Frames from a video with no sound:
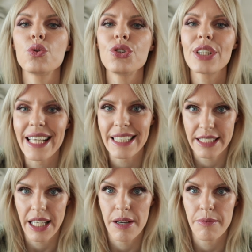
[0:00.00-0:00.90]
chase
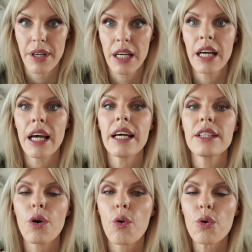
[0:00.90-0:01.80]
him.
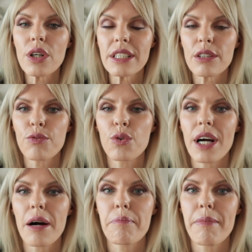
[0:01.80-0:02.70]
In order for
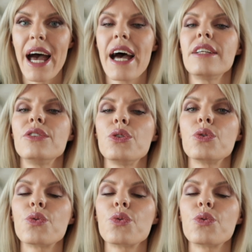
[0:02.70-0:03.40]
a man to